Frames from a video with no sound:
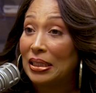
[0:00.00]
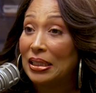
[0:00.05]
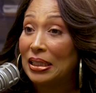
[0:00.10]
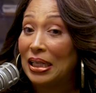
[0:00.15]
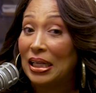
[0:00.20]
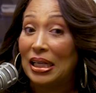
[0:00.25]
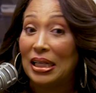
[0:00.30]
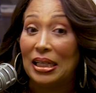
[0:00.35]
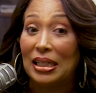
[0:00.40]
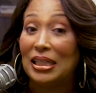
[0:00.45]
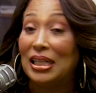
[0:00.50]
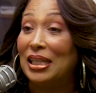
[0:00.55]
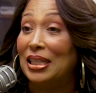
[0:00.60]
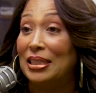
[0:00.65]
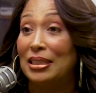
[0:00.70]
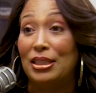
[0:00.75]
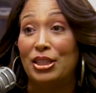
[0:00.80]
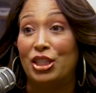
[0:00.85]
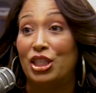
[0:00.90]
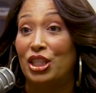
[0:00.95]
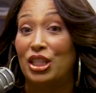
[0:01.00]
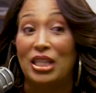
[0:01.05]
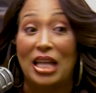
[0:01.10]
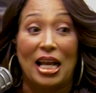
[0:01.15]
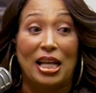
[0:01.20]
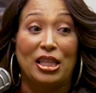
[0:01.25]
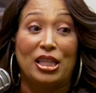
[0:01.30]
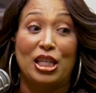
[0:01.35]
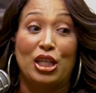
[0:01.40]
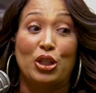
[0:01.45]
and it's just
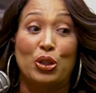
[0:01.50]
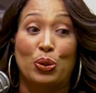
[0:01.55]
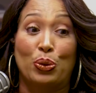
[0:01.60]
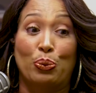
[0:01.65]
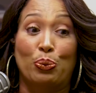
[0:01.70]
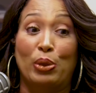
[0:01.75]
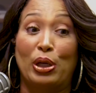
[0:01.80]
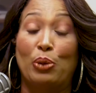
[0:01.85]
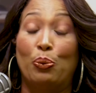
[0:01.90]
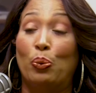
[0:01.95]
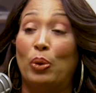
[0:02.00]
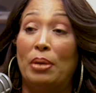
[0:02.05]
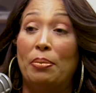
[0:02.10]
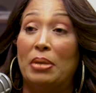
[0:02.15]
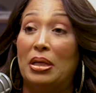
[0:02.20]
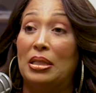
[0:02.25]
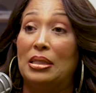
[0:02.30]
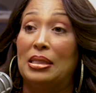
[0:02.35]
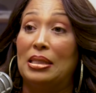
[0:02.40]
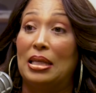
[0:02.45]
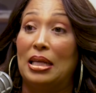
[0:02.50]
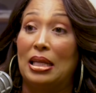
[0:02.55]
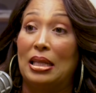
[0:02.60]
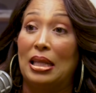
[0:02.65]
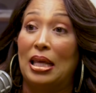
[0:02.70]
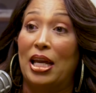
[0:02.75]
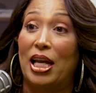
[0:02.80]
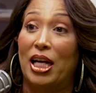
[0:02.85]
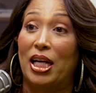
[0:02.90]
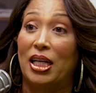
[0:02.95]
like these 3 women sitting
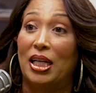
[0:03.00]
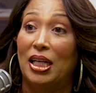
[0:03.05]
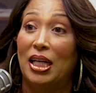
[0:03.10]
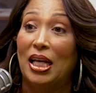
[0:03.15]
there.